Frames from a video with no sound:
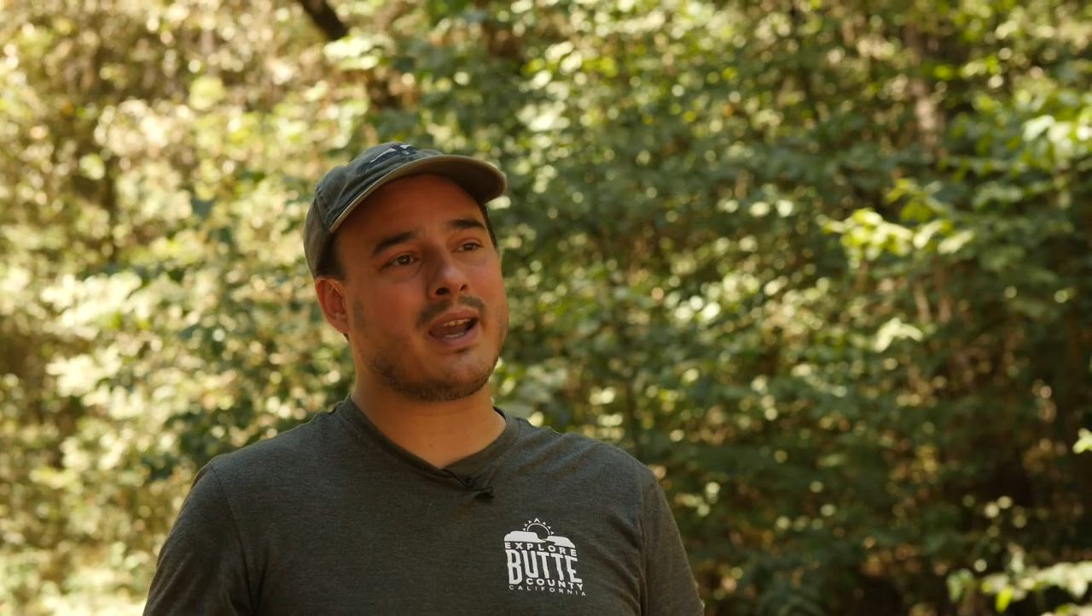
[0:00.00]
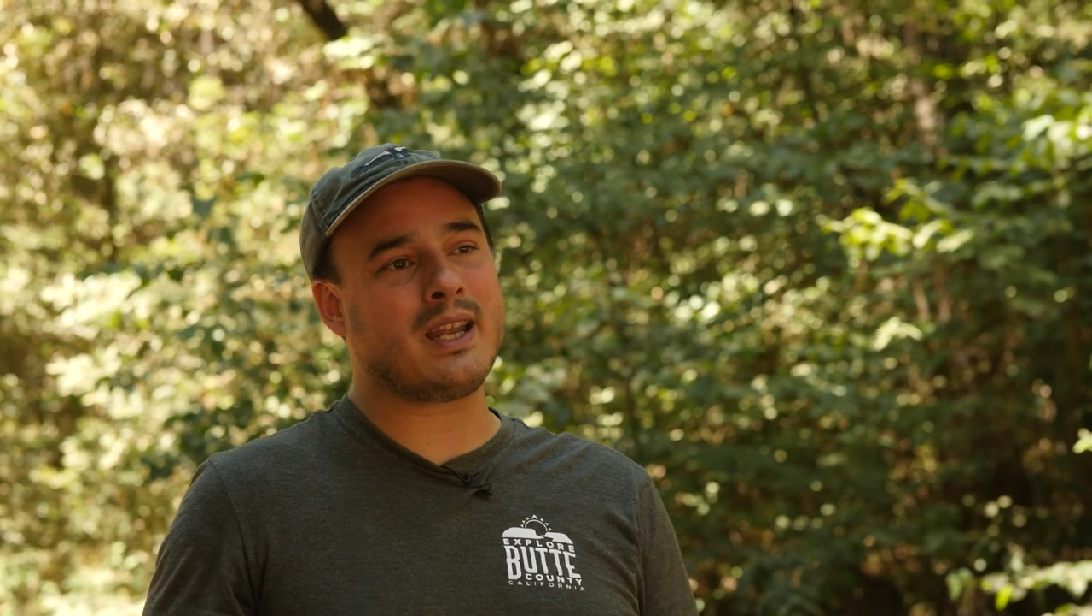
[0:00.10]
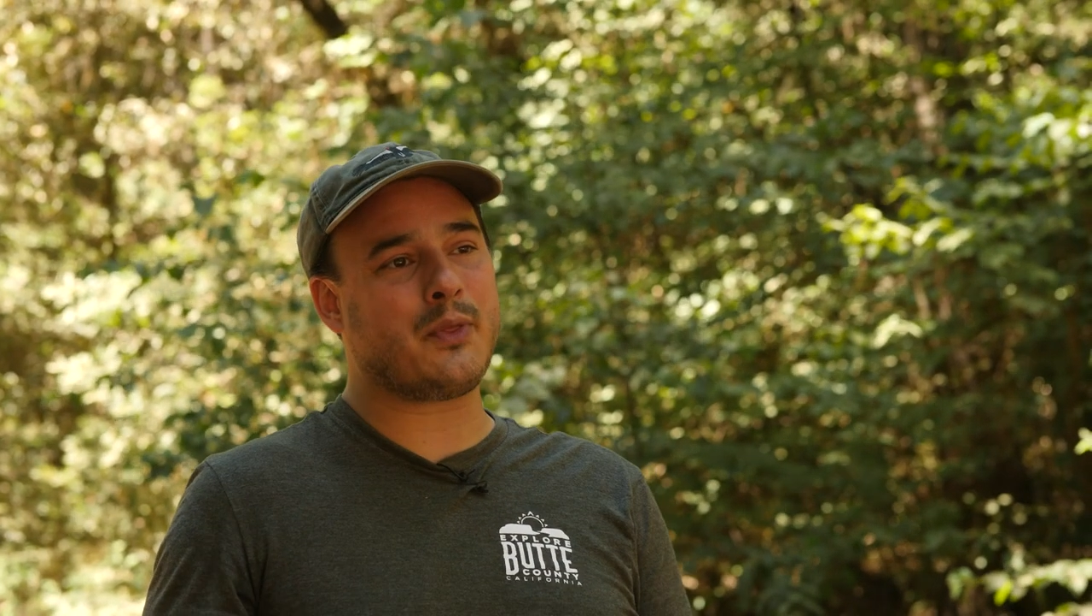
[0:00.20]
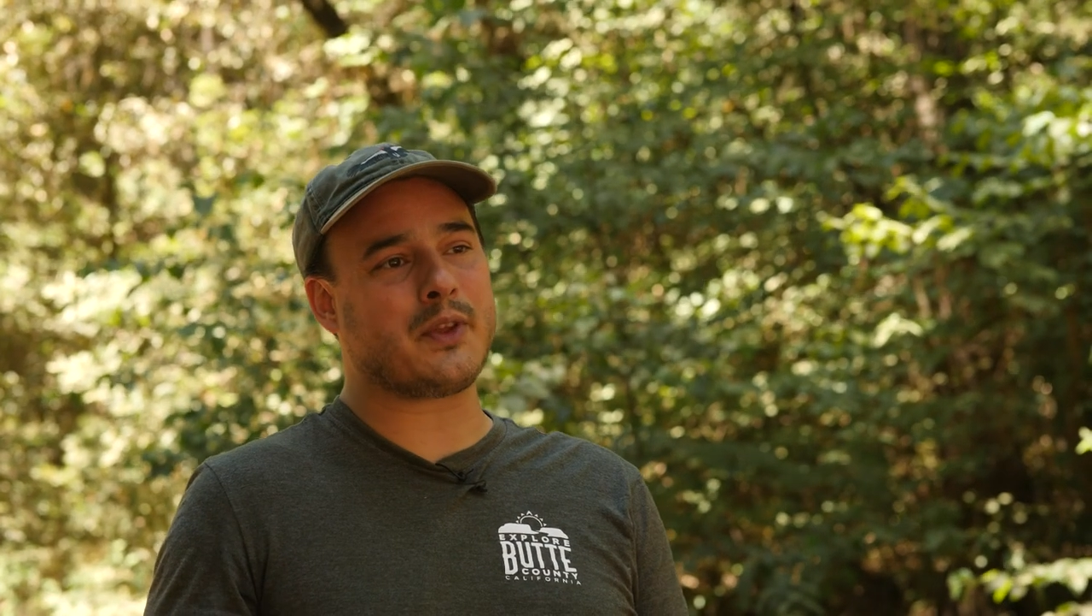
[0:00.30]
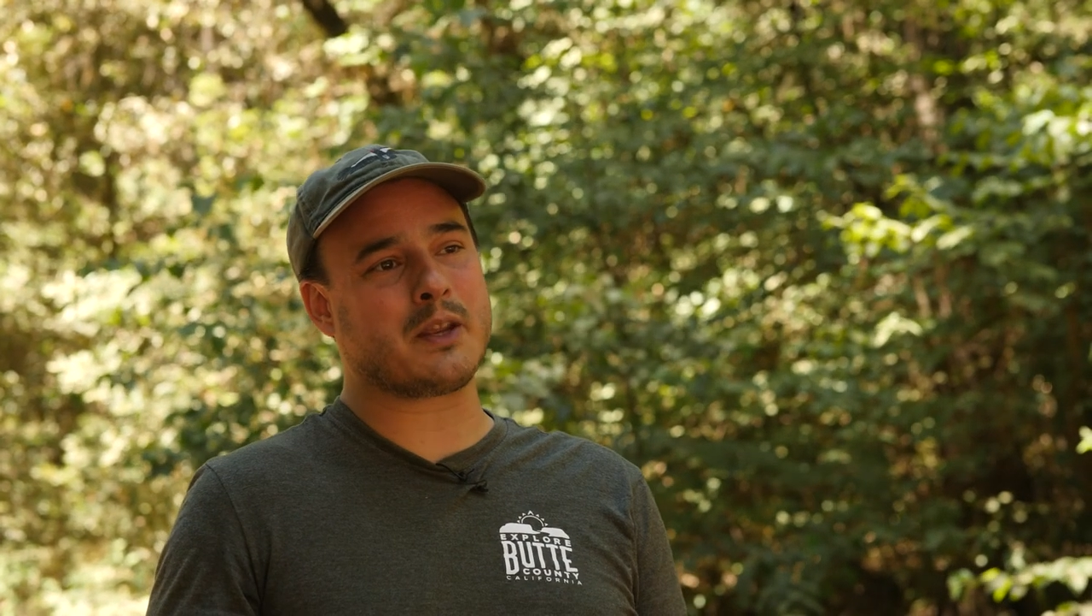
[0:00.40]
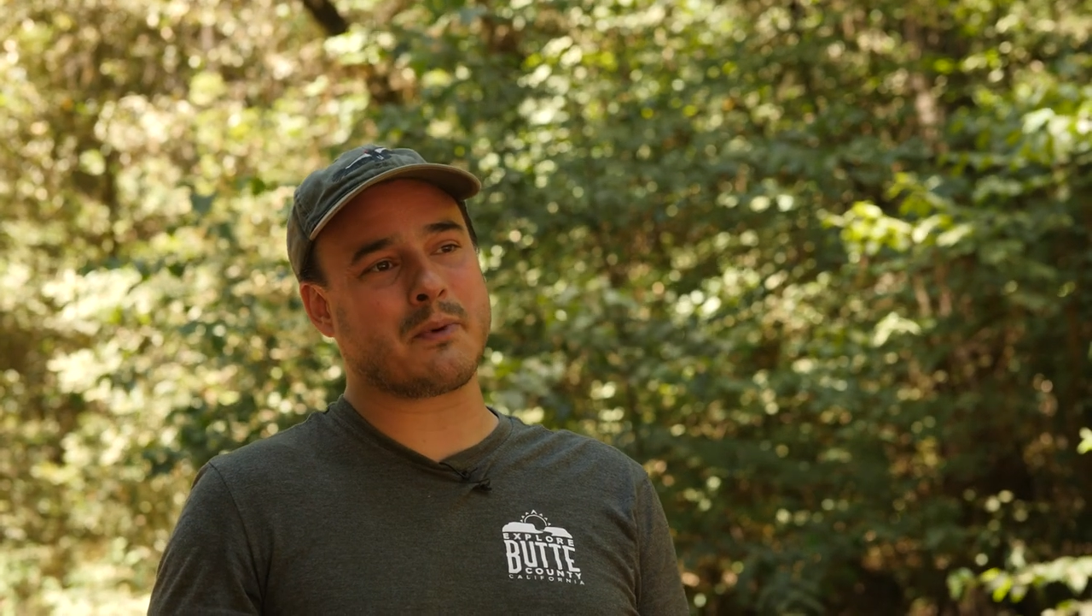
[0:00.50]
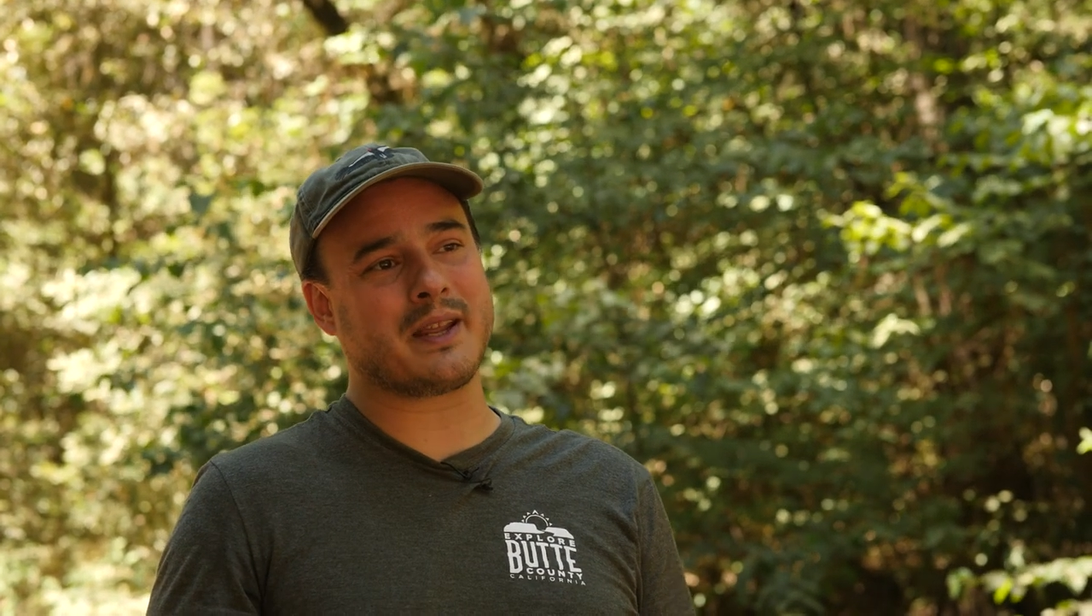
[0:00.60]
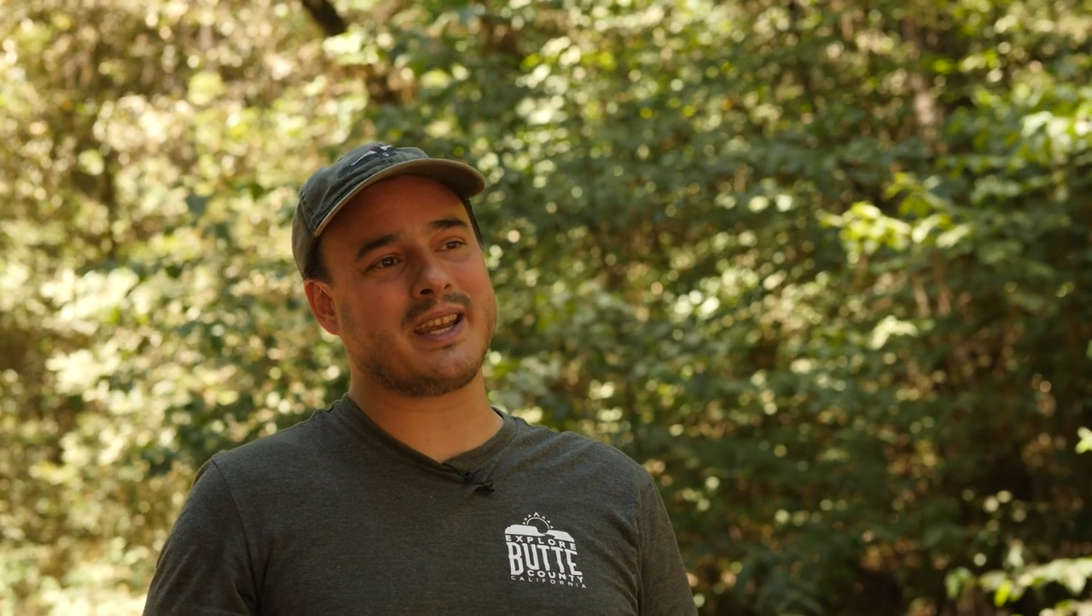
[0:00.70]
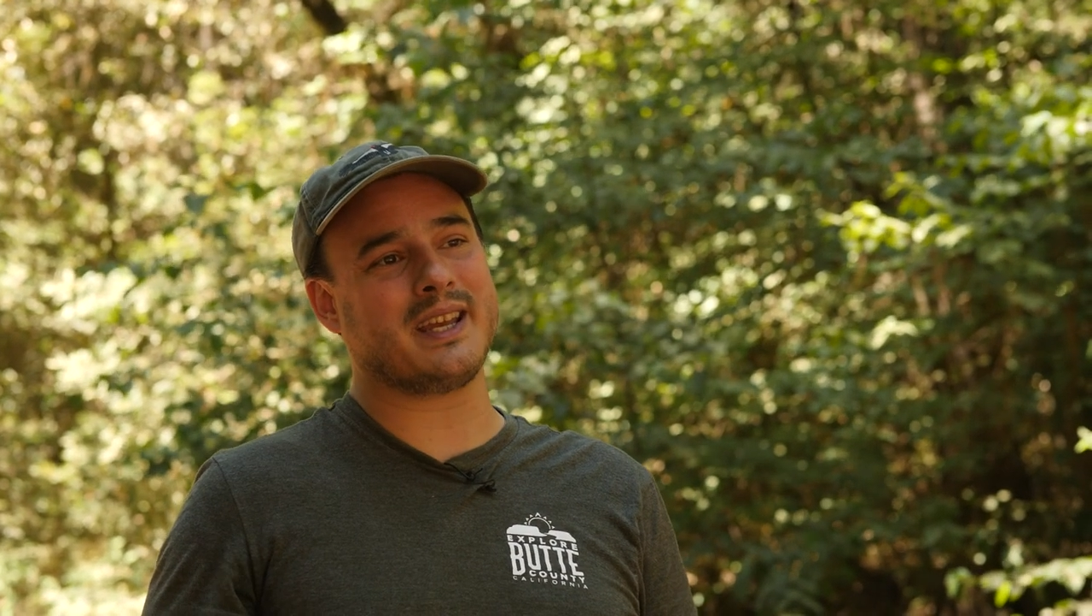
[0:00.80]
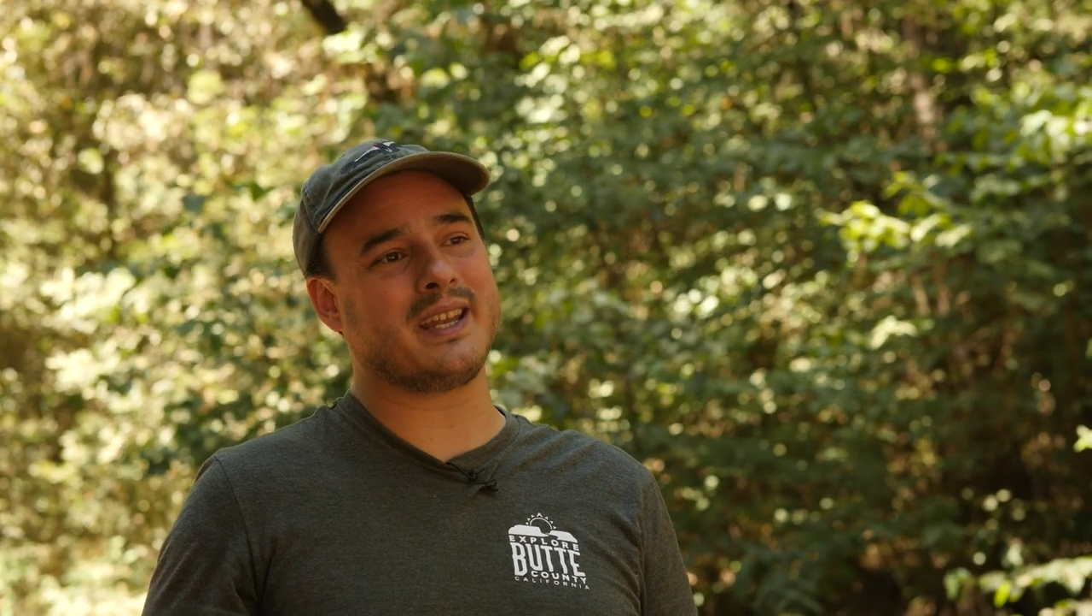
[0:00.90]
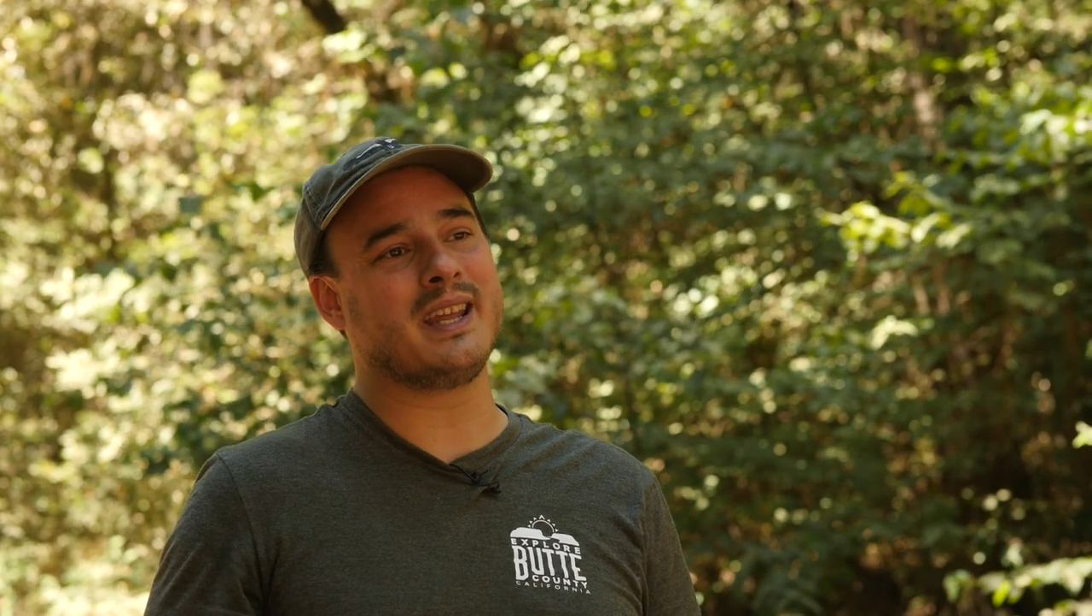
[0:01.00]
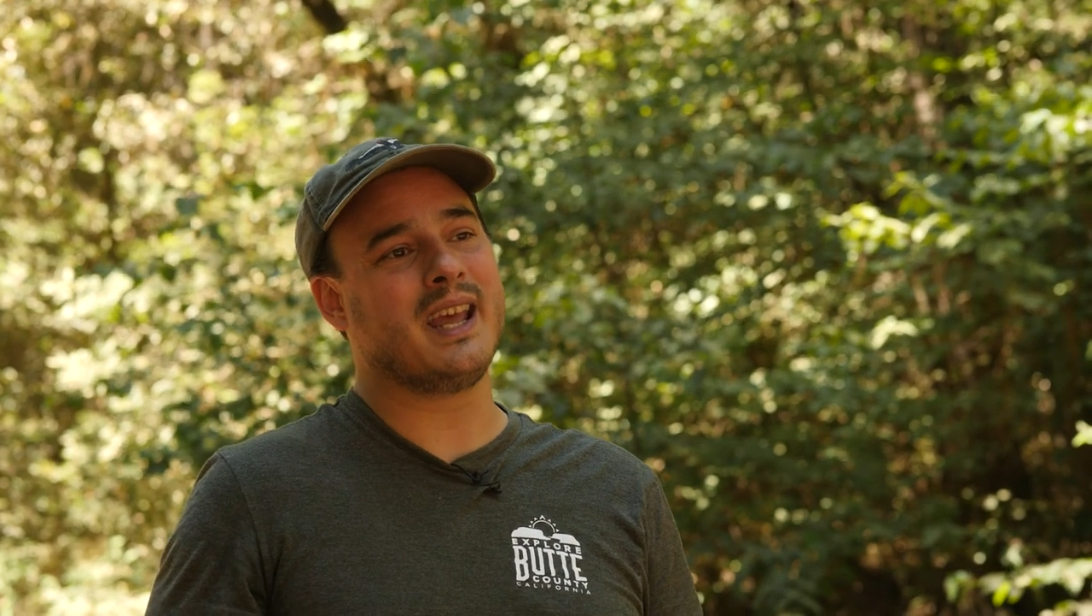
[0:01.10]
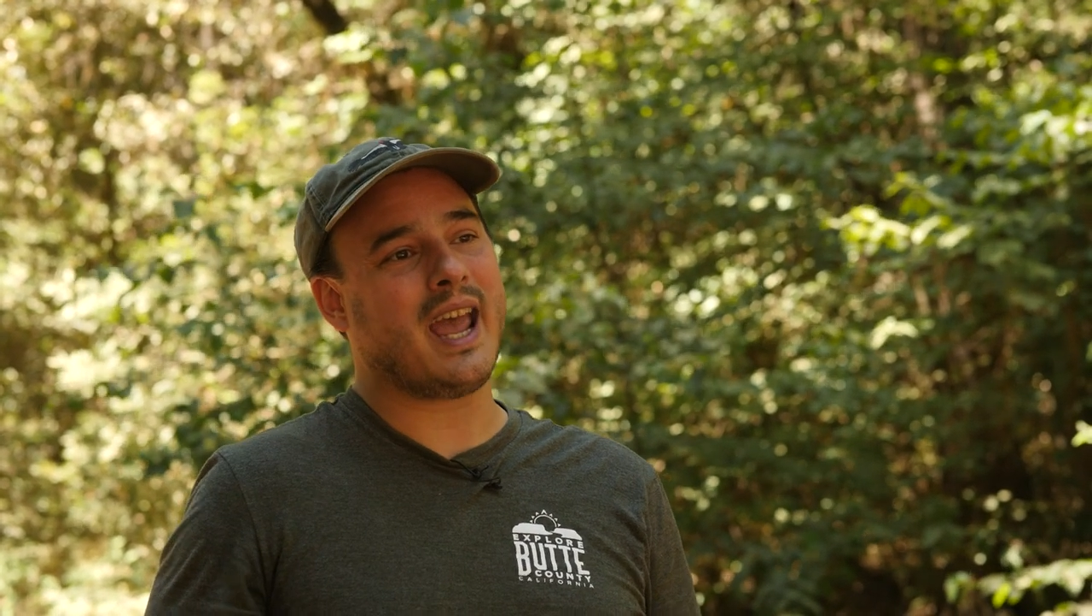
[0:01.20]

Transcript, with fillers: anything you bring in